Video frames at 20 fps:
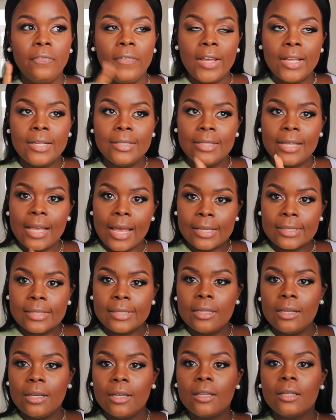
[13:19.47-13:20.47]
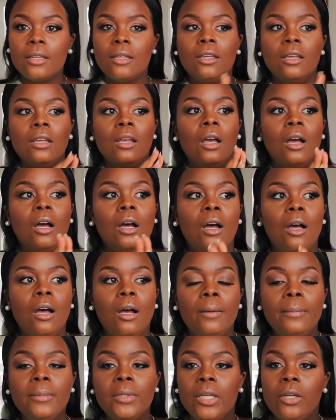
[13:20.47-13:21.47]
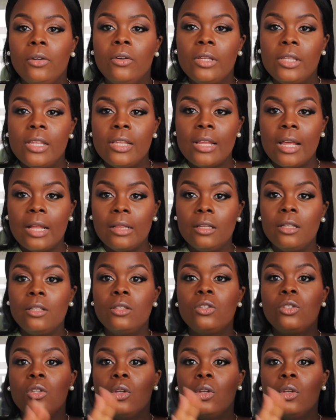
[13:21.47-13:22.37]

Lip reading: Fantastic here in the Netherlands.